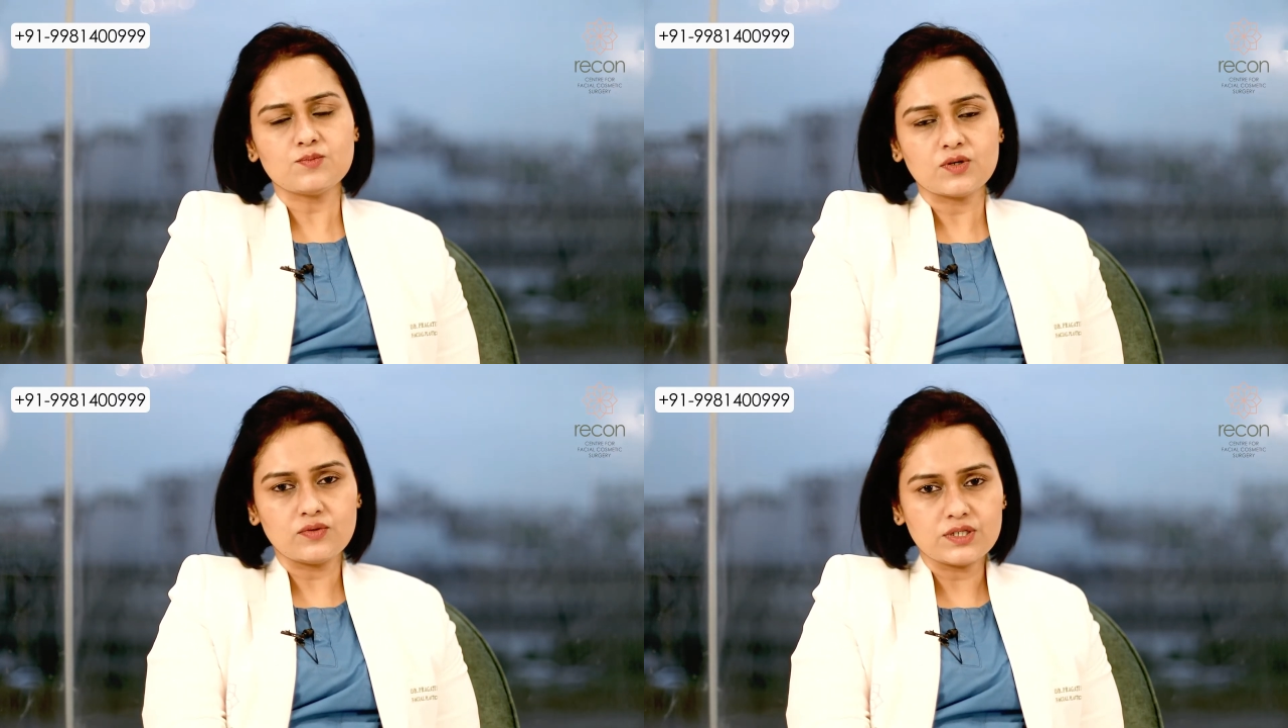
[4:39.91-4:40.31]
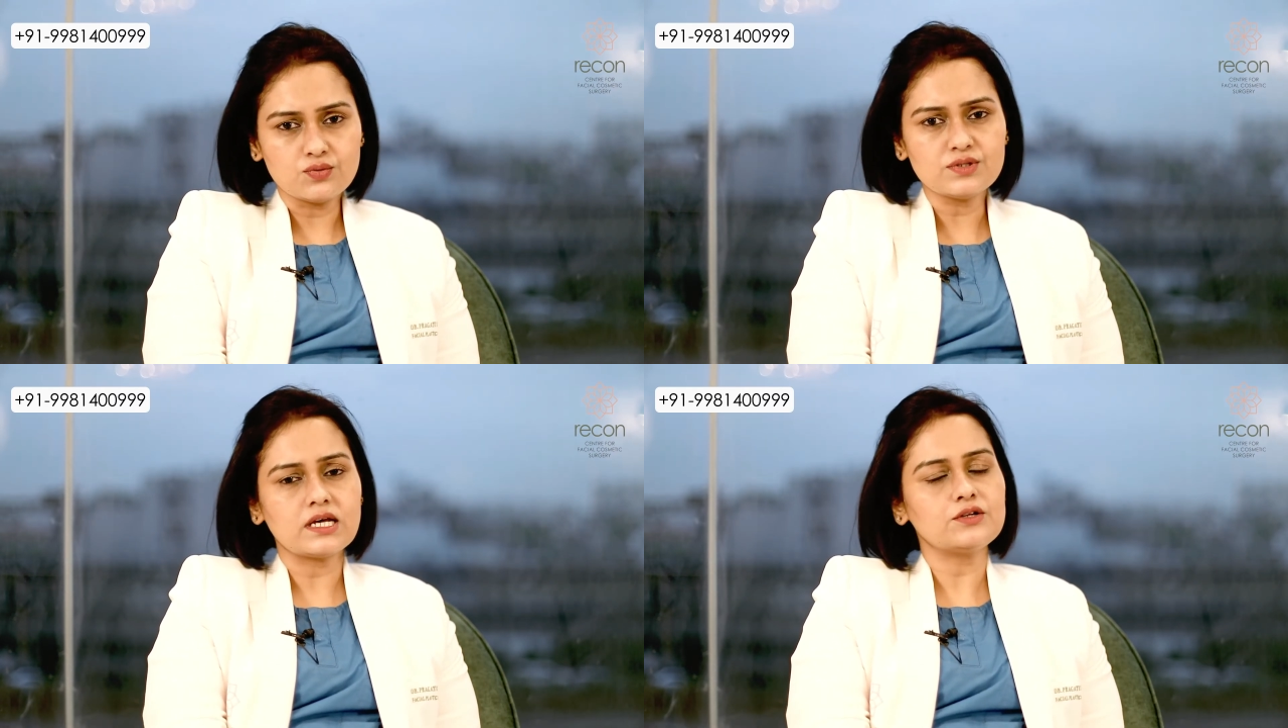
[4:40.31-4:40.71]
but we
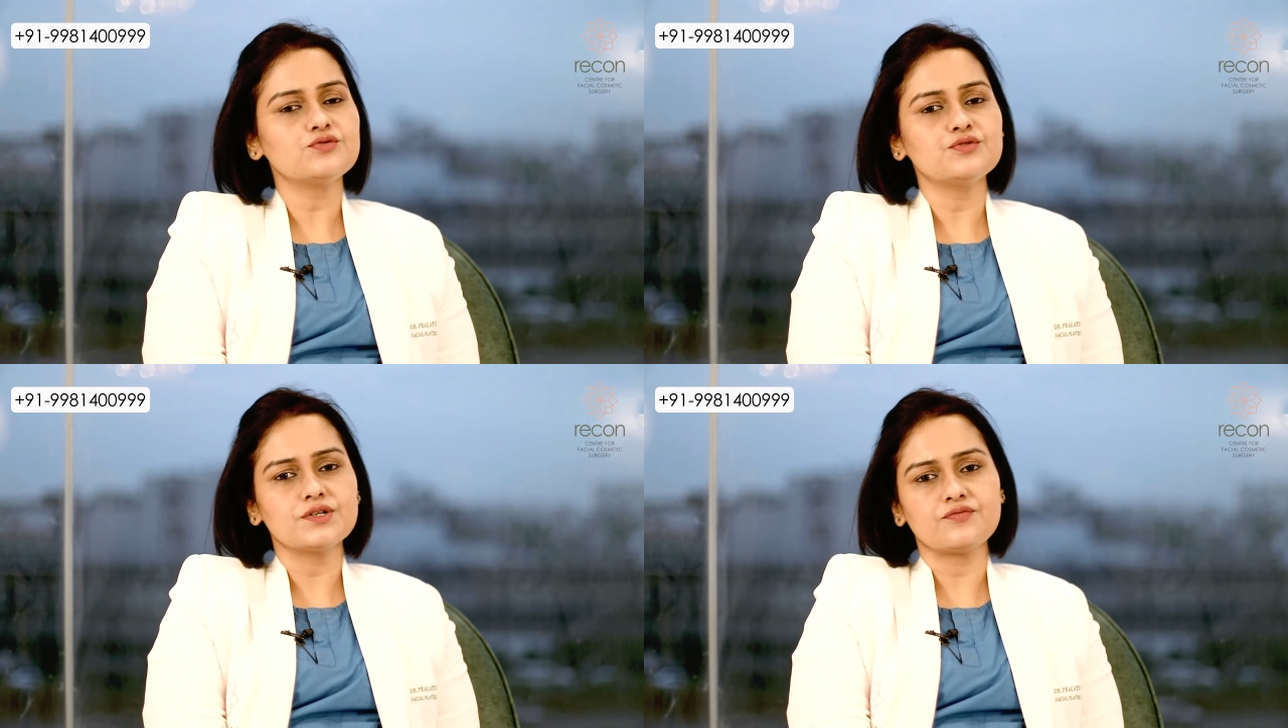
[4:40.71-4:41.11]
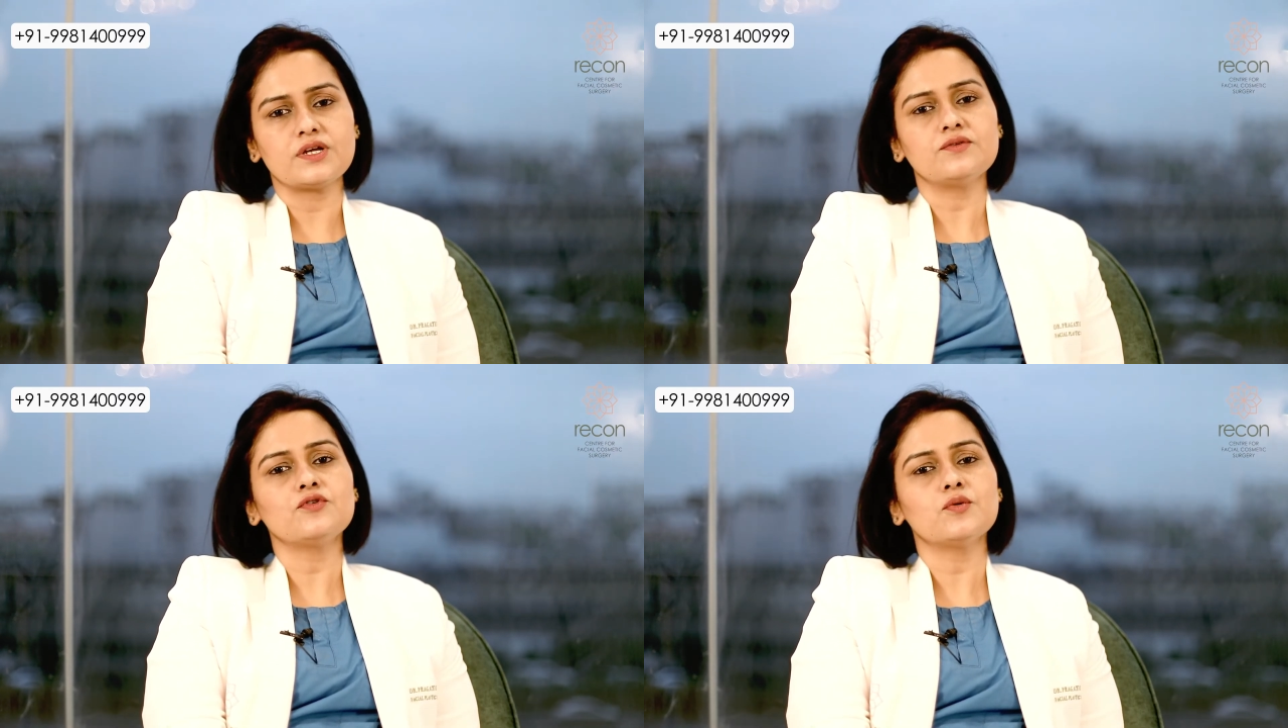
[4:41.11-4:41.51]
do tell you to
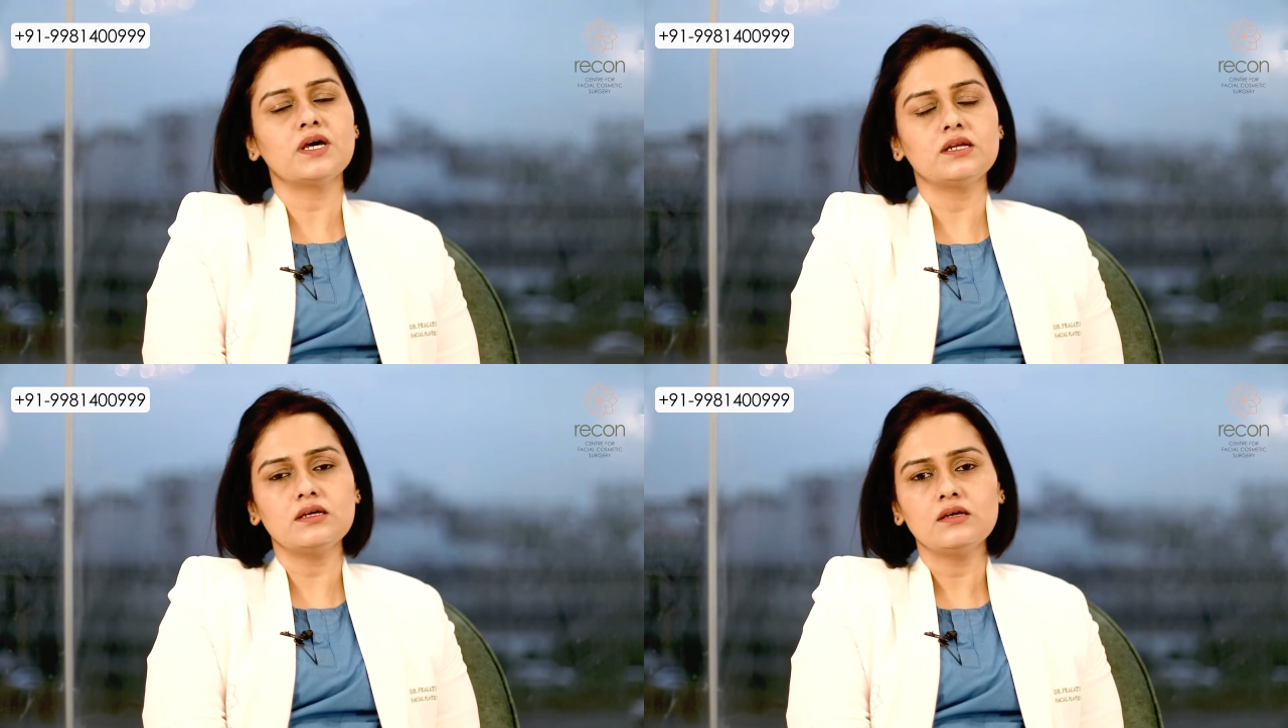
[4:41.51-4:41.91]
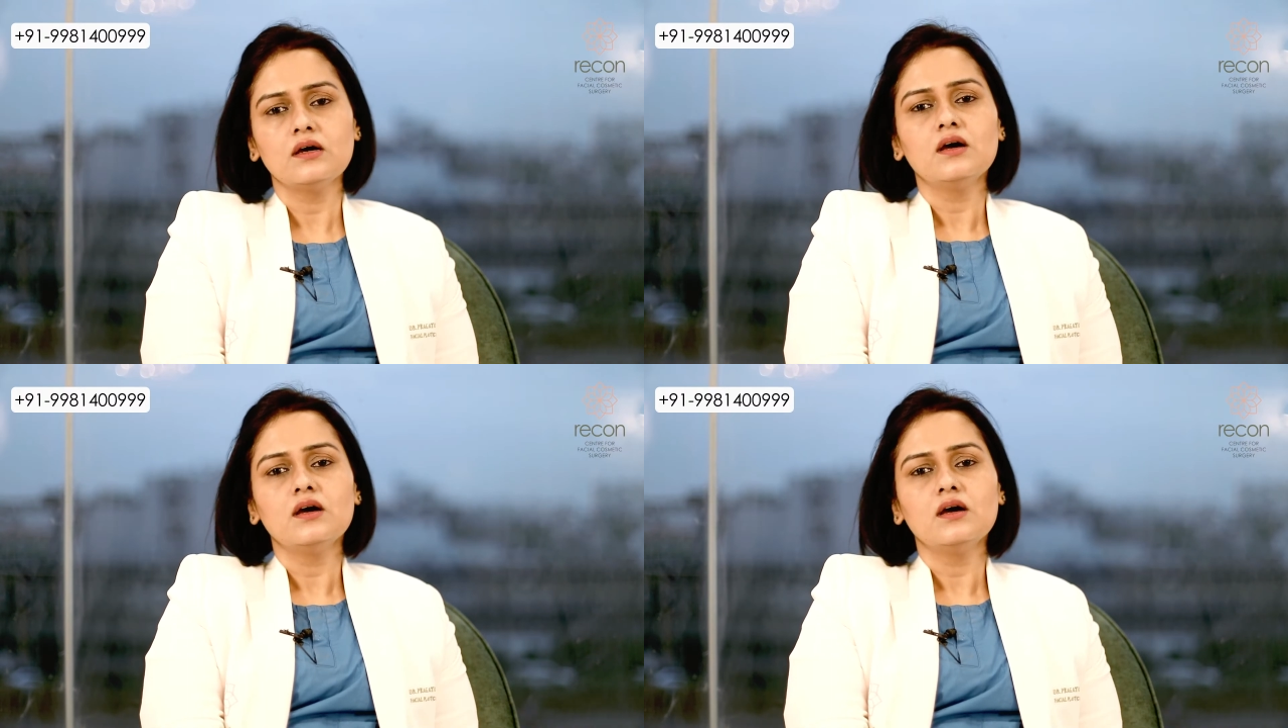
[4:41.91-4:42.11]
refrain from any